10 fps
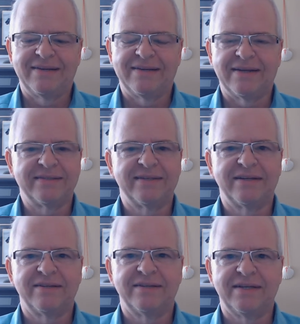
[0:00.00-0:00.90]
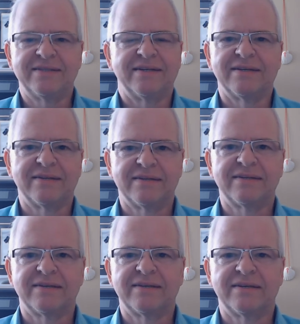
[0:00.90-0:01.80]
I said, "Easy.
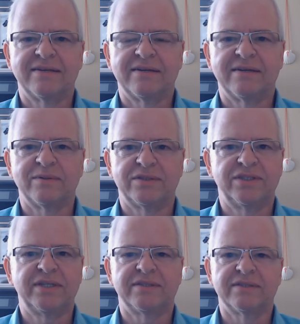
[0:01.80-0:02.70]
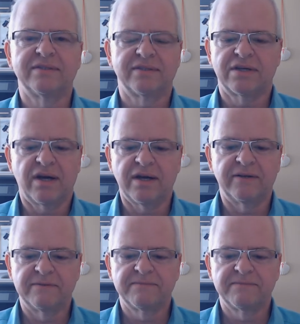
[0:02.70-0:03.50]
It was Jesus. It's God.